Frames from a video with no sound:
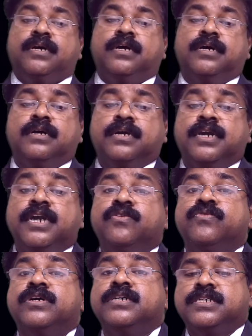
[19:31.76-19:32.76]

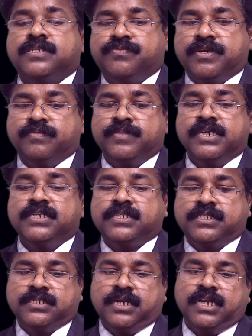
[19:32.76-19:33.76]
keywords from
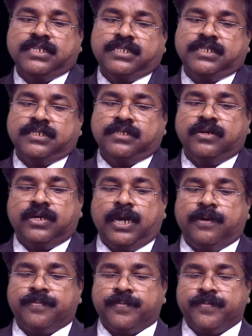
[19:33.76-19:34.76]
this lesson. Okay.